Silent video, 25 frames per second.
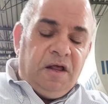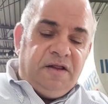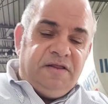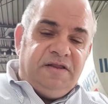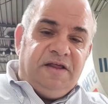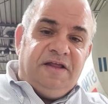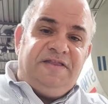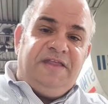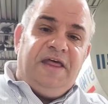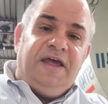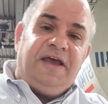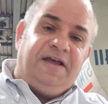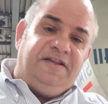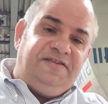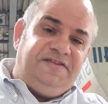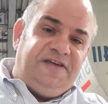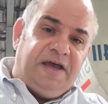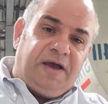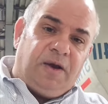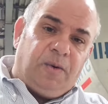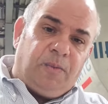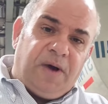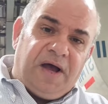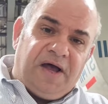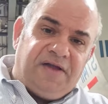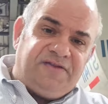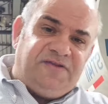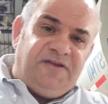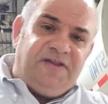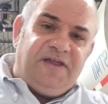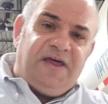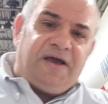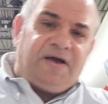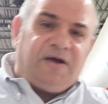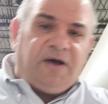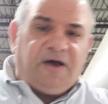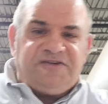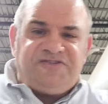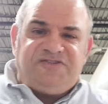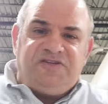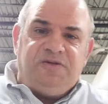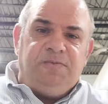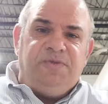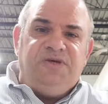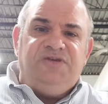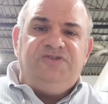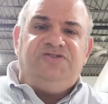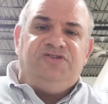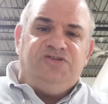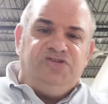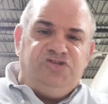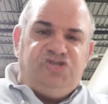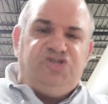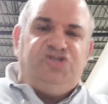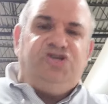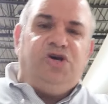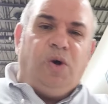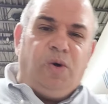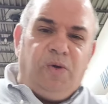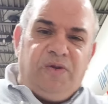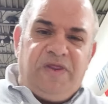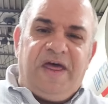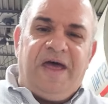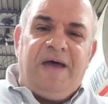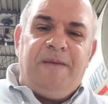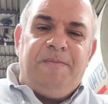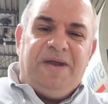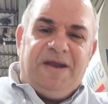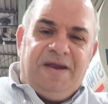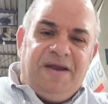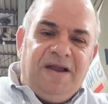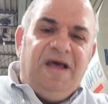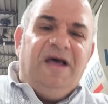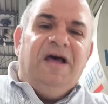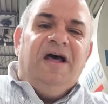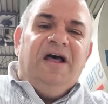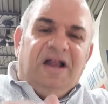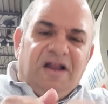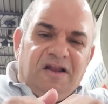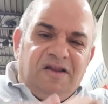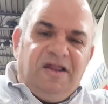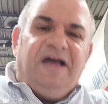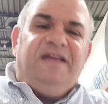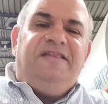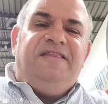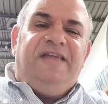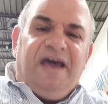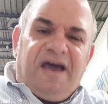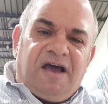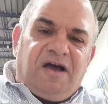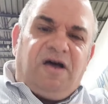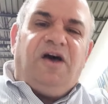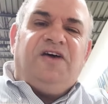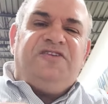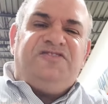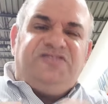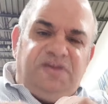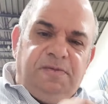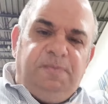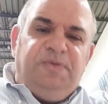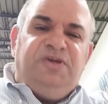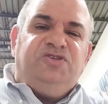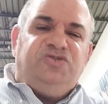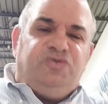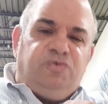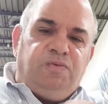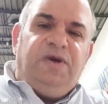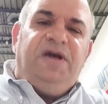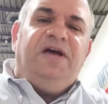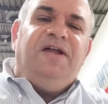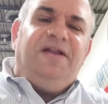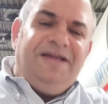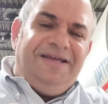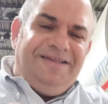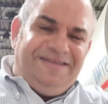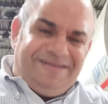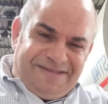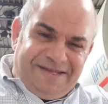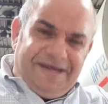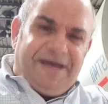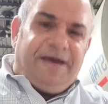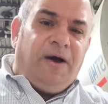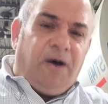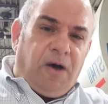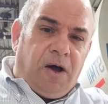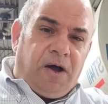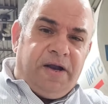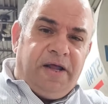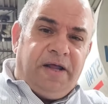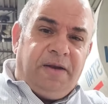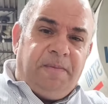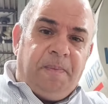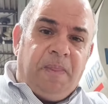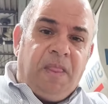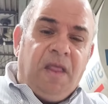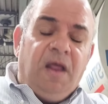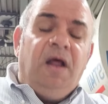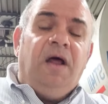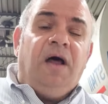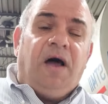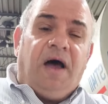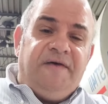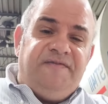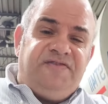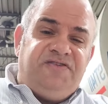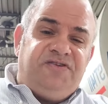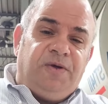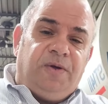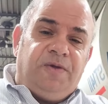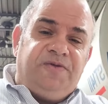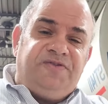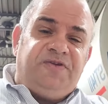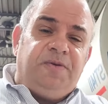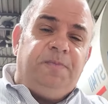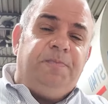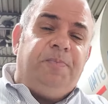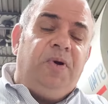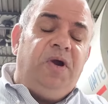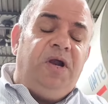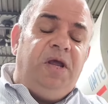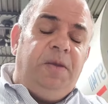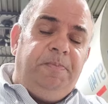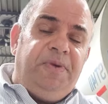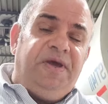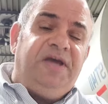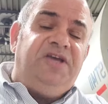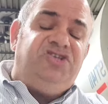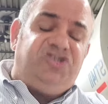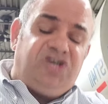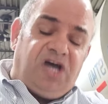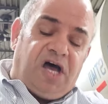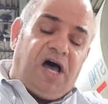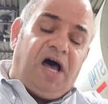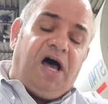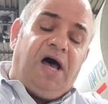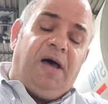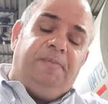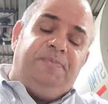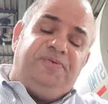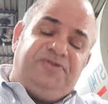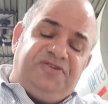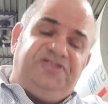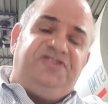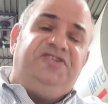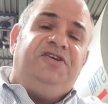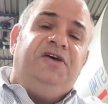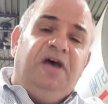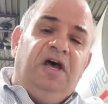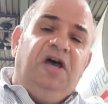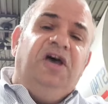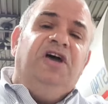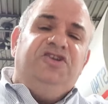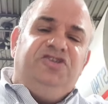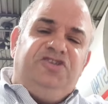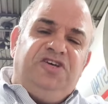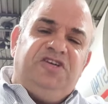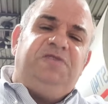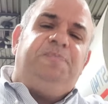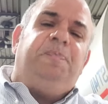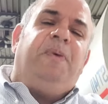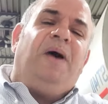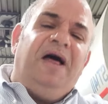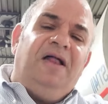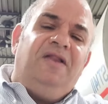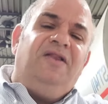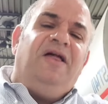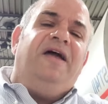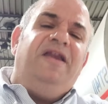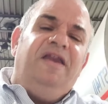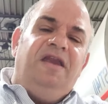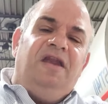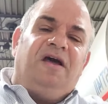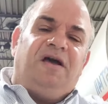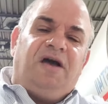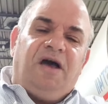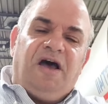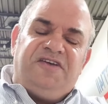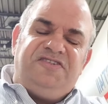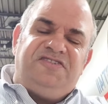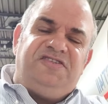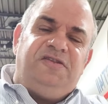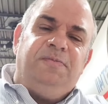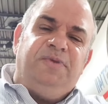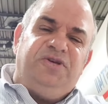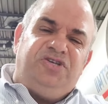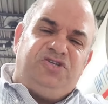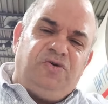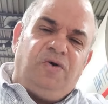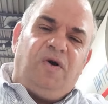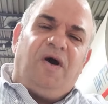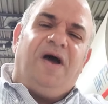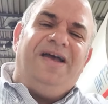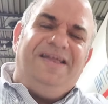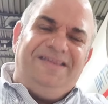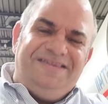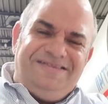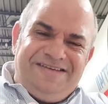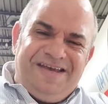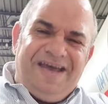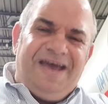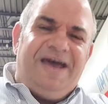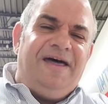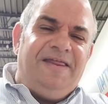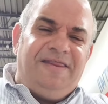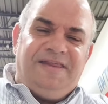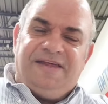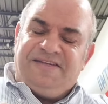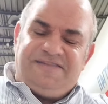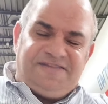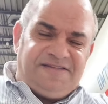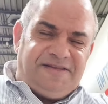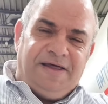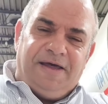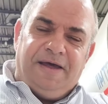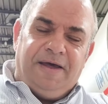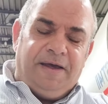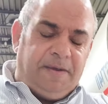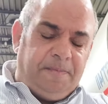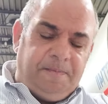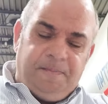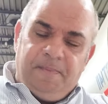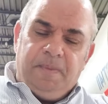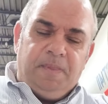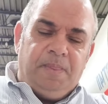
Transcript: that they could take around to their customers and show them and let their customers really dig on it. I've sold some pretty big jobs just by letting the customer try and tear this thing.